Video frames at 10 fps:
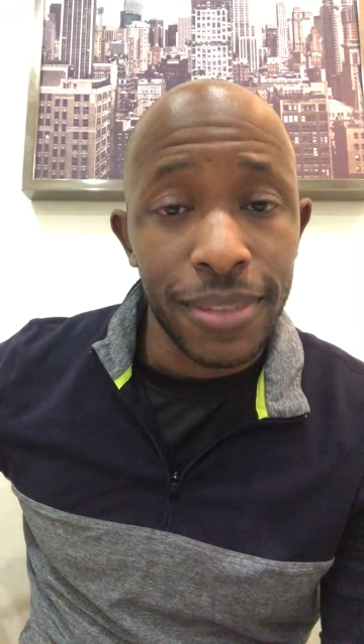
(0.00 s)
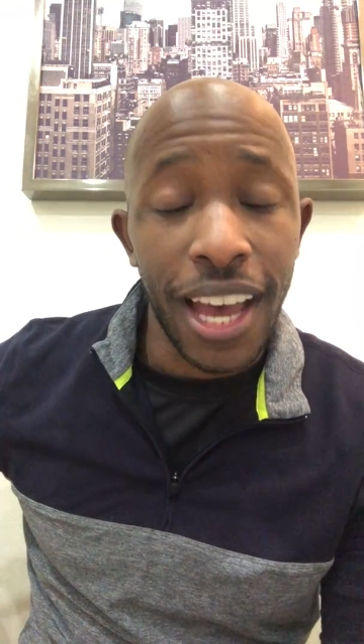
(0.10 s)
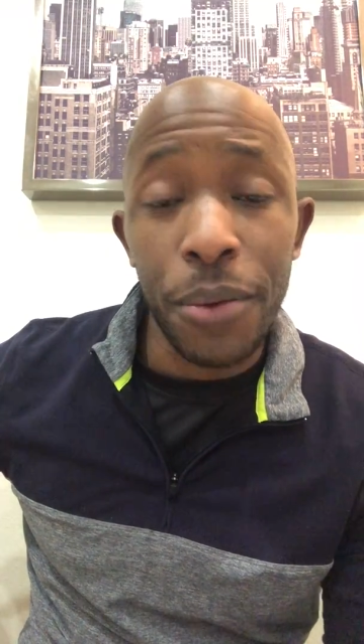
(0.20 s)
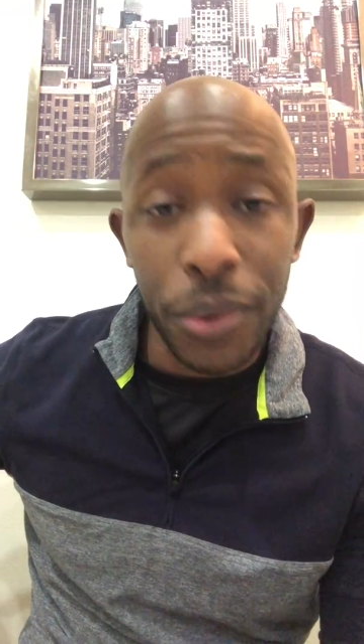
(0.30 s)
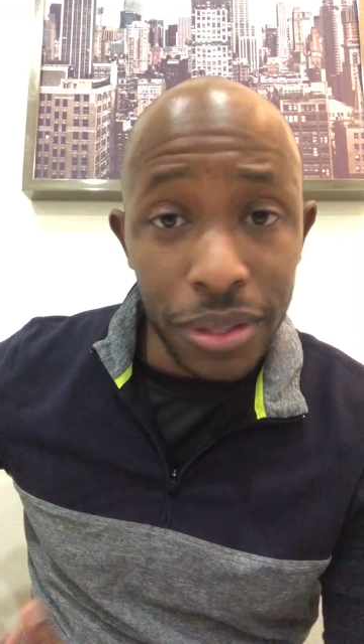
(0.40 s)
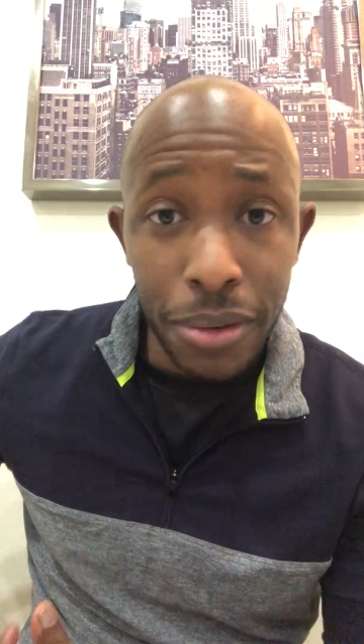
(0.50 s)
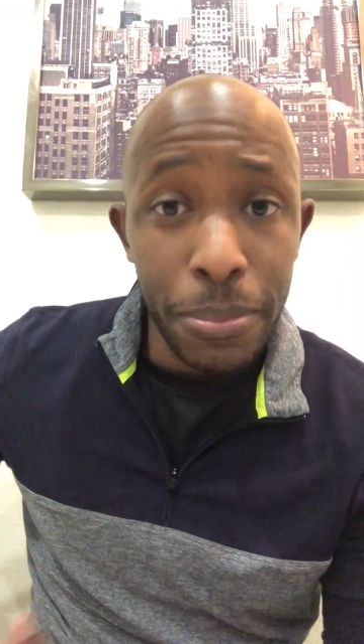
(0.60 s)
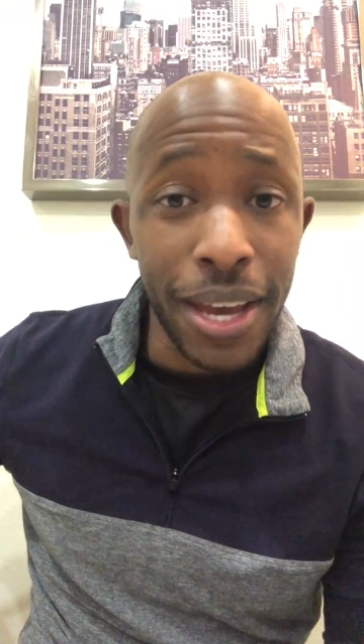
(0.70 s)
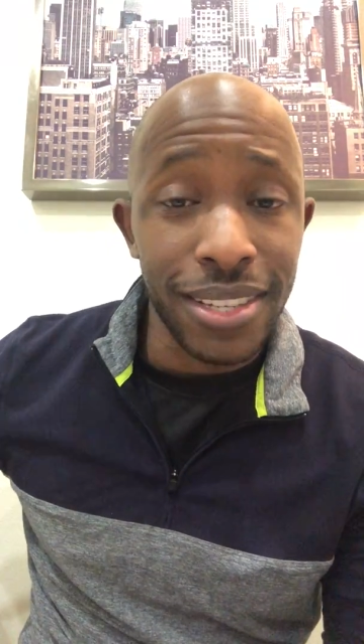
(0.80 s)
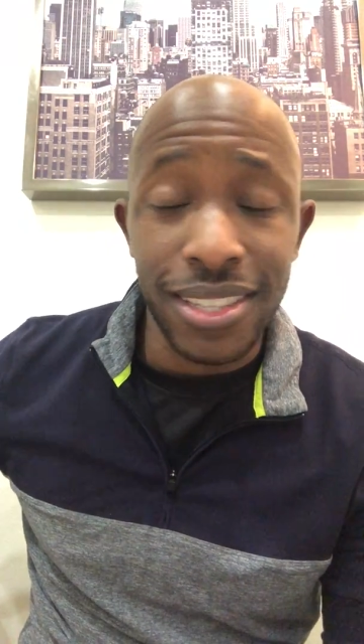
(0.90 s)
I want the
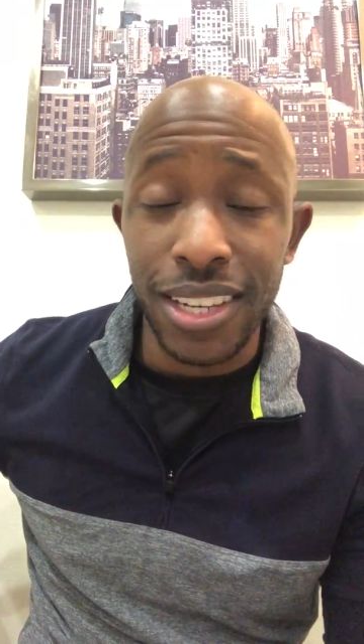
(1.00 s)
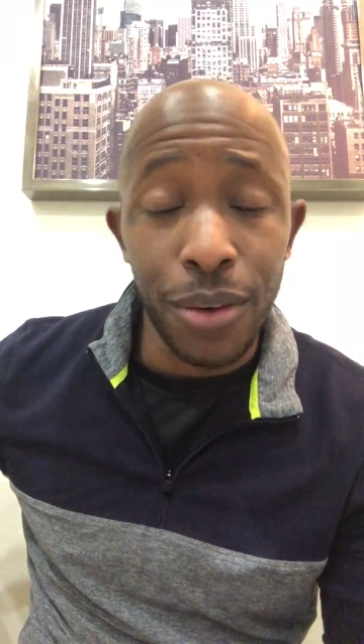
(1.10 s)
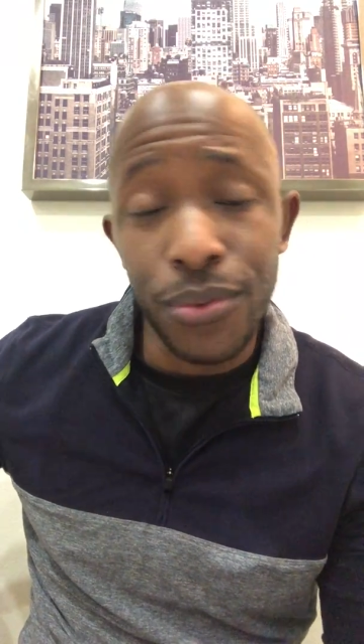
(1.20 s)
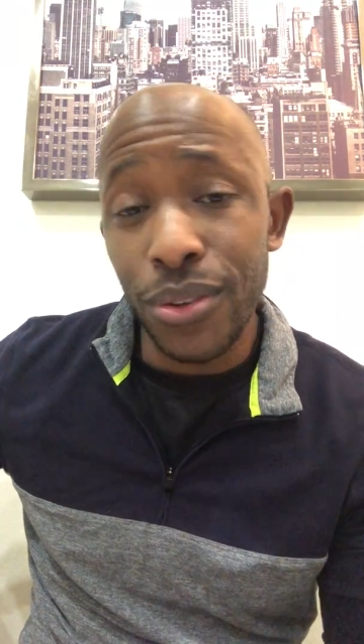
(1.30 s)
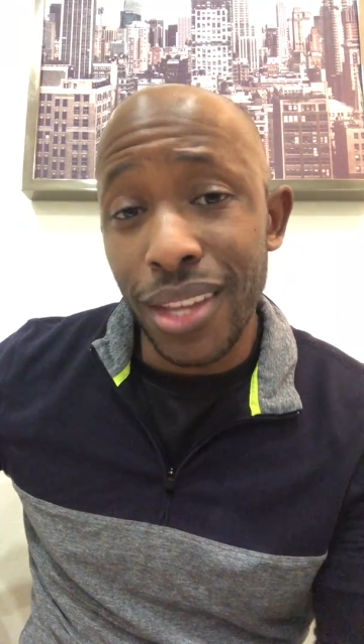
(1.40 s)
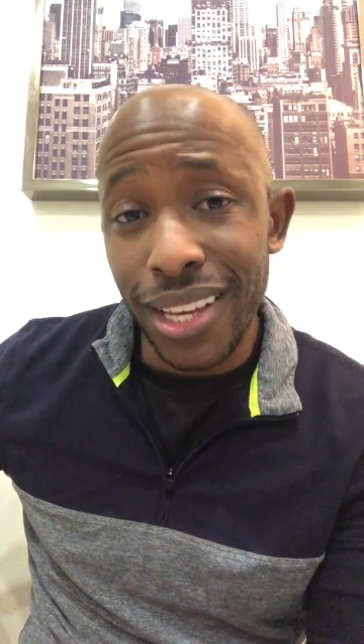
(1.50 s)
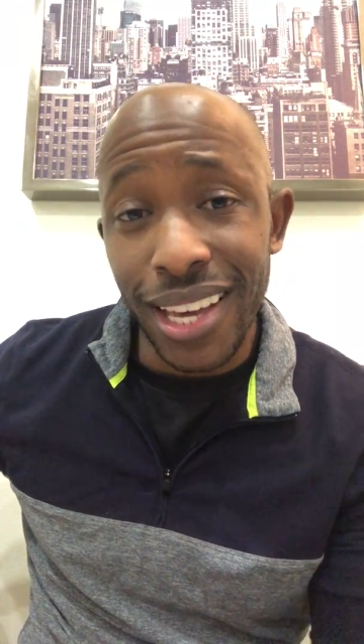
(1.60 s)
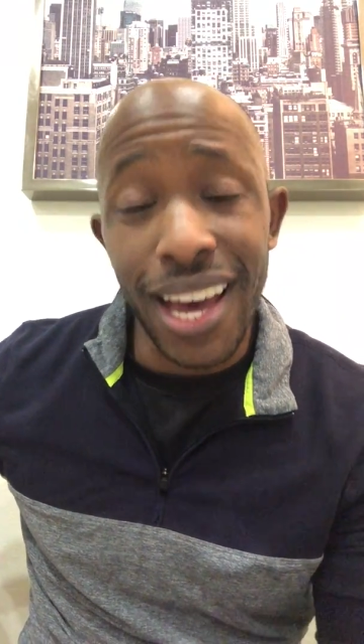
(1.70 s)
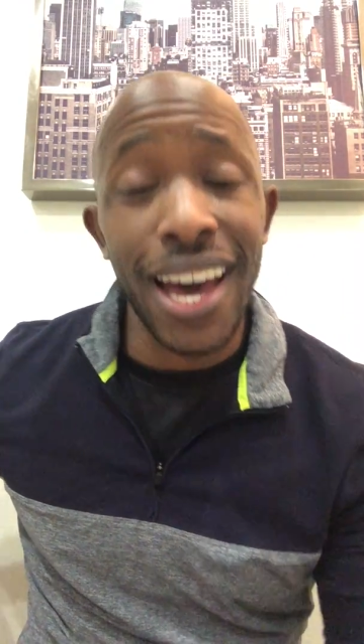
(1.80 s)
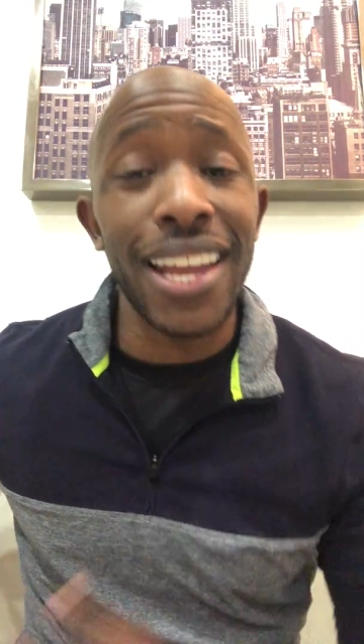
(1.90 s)
best. And I feel that
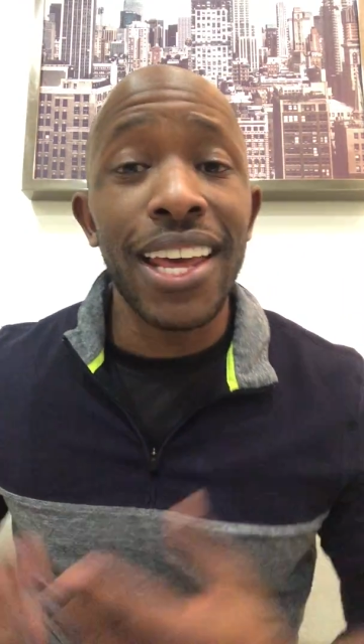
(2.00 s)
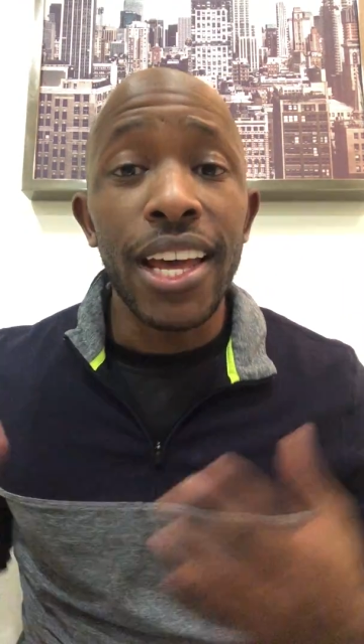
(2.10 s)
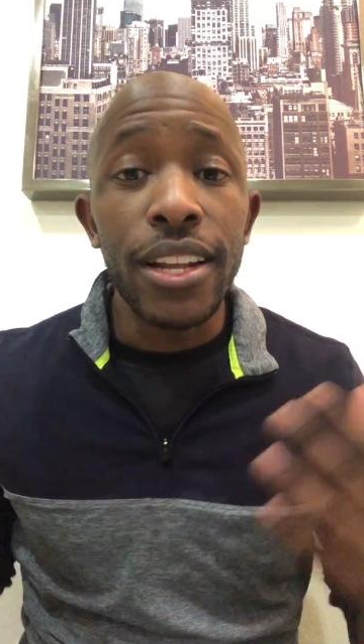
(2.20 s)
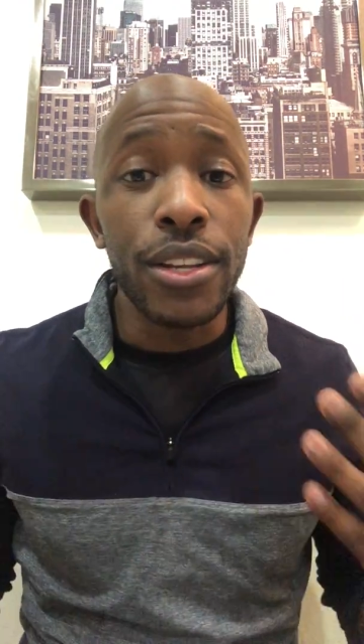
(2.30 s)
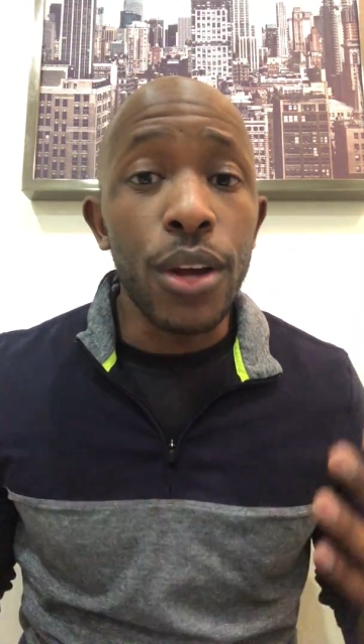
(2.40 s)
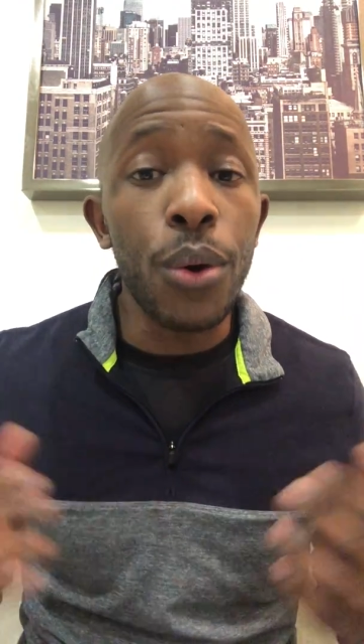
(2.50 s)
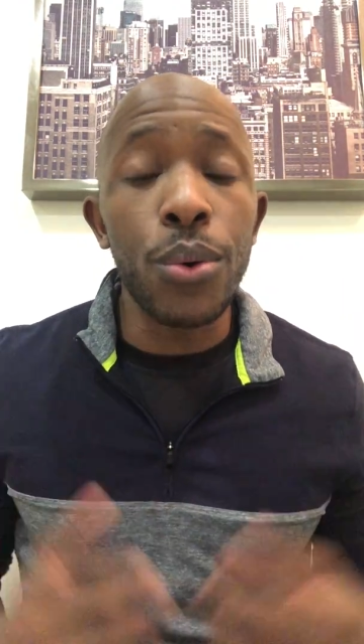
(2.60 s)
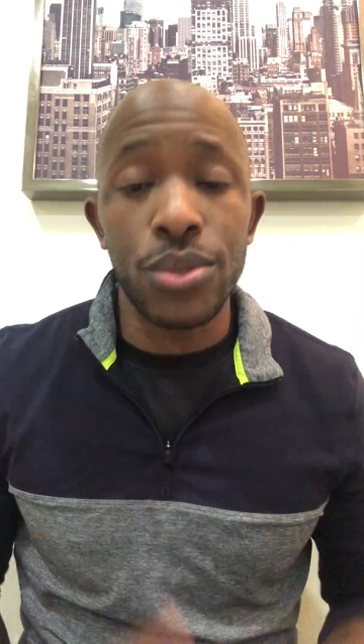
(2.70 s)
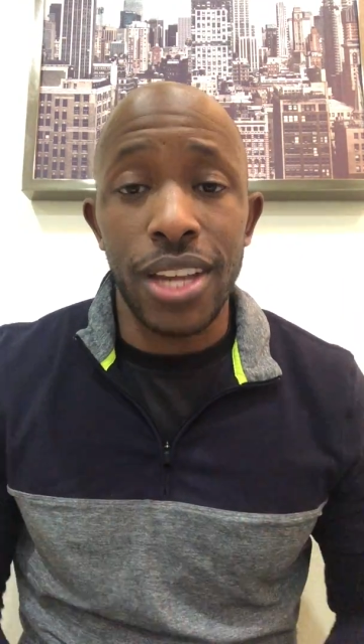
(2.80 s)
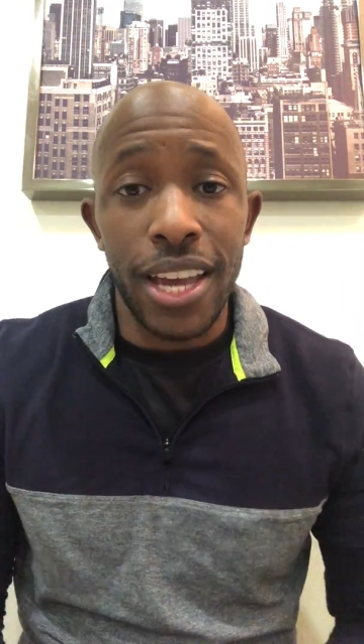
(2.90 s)
God
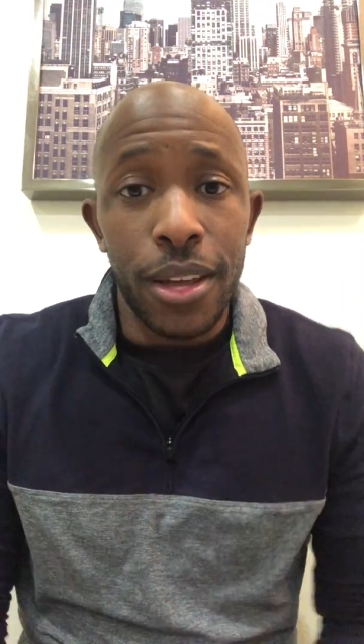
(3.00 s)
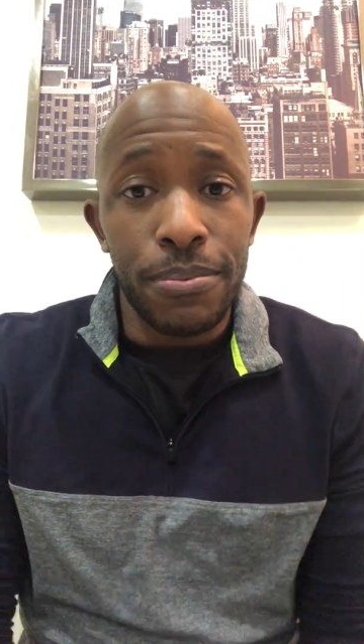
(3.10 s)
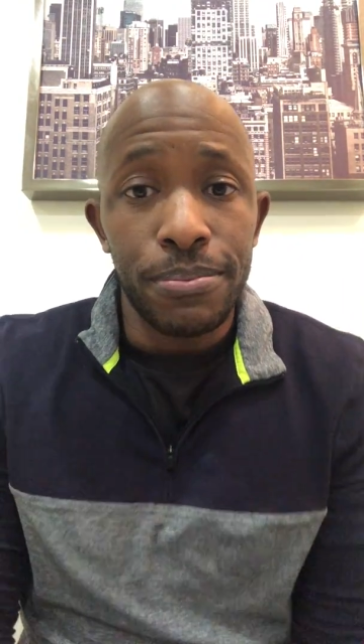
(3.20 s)
knows that.